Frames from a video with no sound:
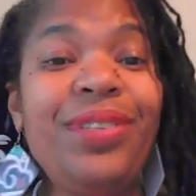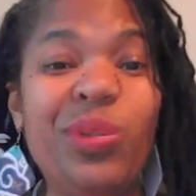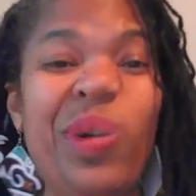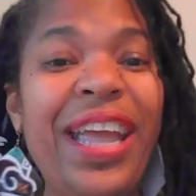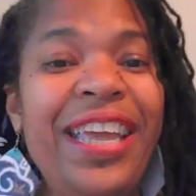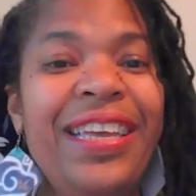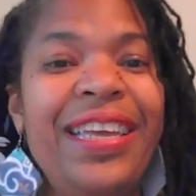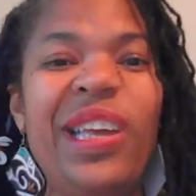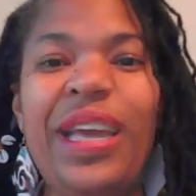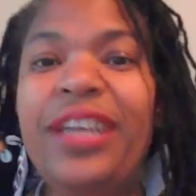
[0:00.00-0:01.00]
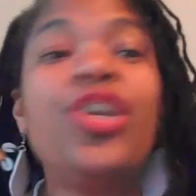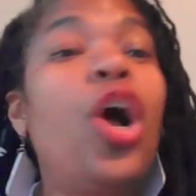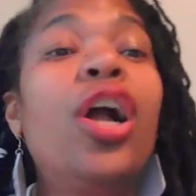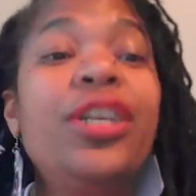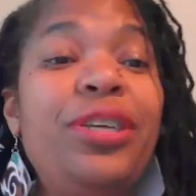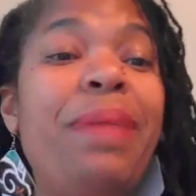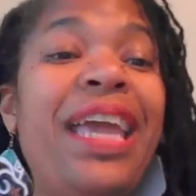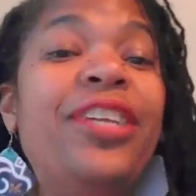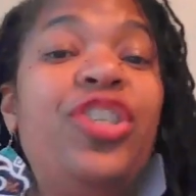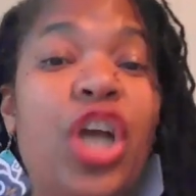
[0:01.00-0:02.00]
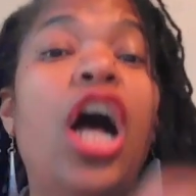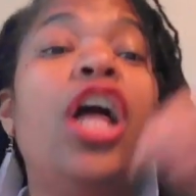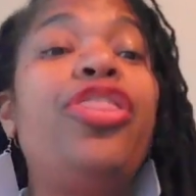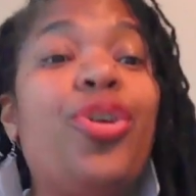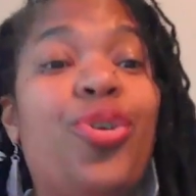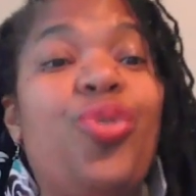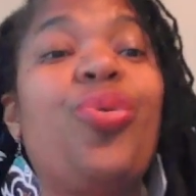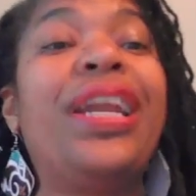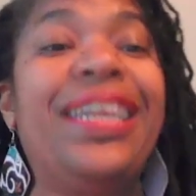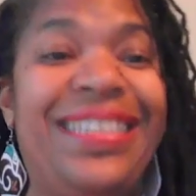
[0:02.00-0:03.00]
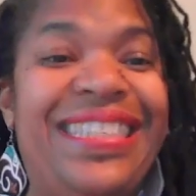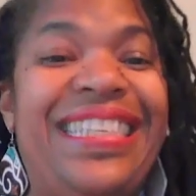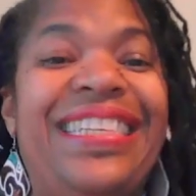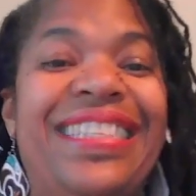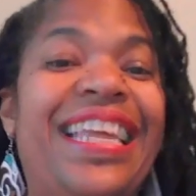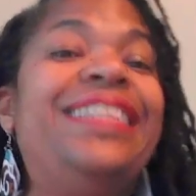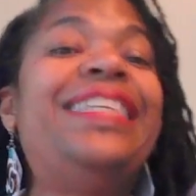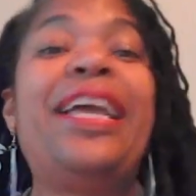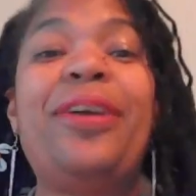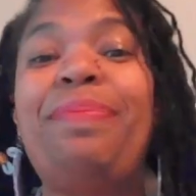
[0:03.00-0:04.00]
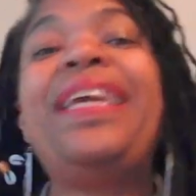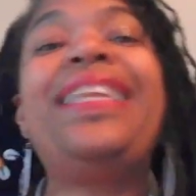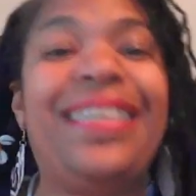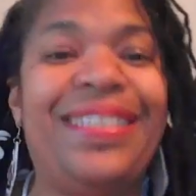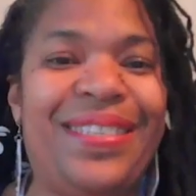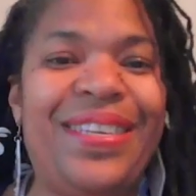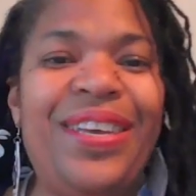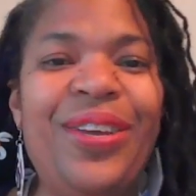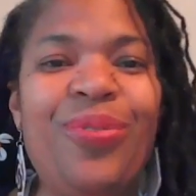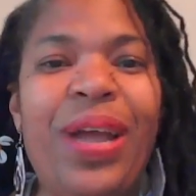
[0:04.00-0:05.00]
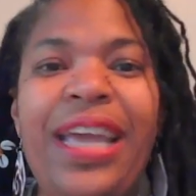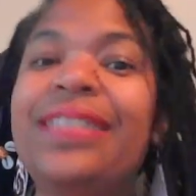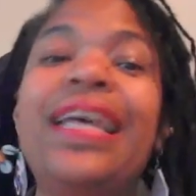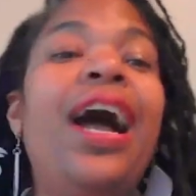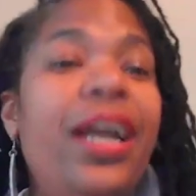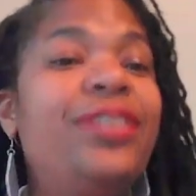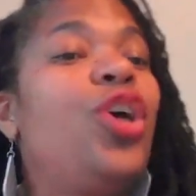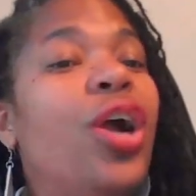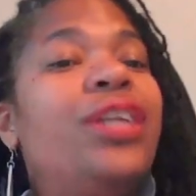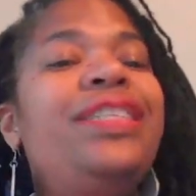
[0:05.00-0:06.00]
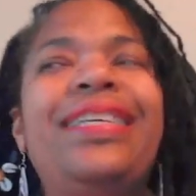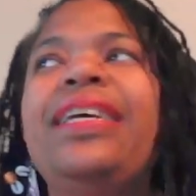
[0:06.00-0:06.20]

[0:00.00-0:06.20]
right? It's hard to manage other chronic disease like diabetes, right? It's hard to